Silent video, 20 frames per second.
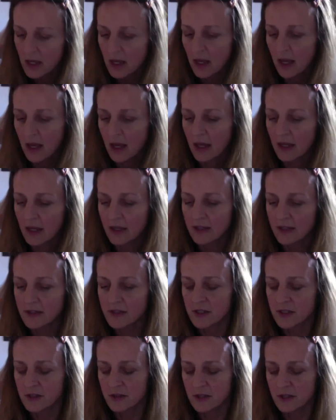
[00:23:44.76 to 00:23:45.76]

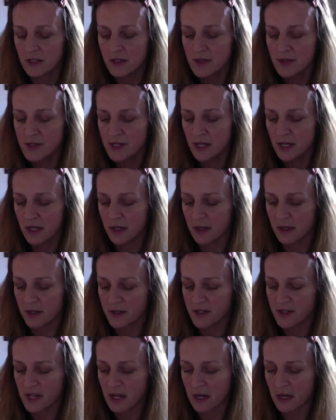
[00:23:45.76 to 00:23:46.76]
And this
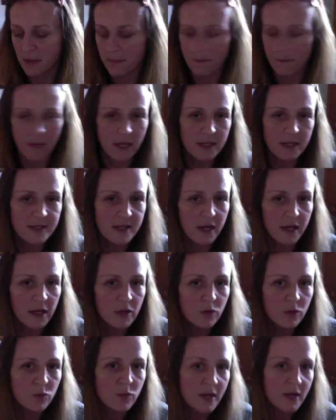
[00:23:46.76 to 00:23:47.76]
is an
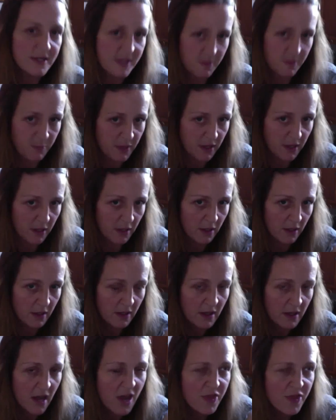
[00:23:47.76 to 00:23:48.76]
amazing recipe,
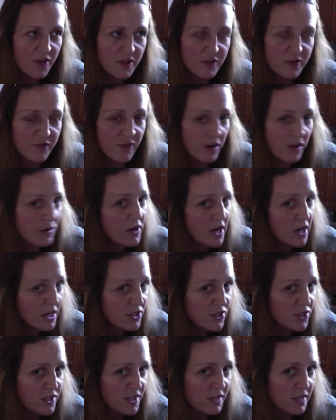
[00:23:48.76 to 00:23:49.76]
and there's
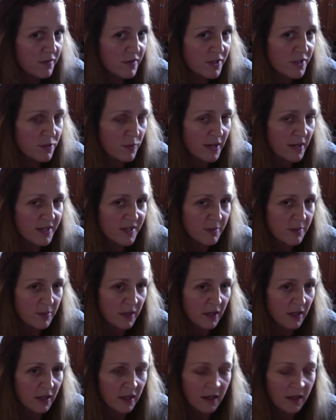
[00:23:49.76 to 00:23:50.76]
variations of this
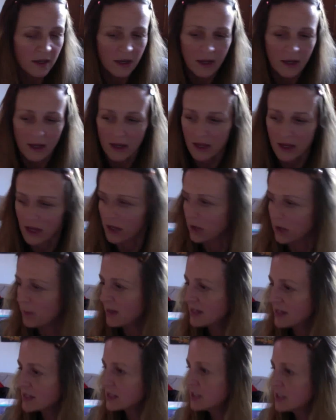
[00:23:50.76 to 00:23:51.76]
recipe. And you
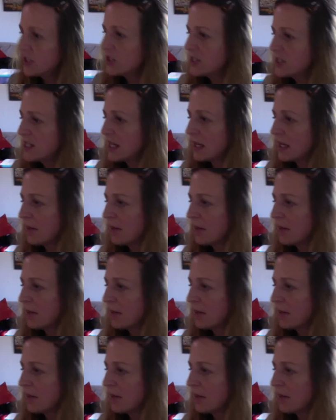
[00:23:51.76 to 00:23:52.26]
basically just take a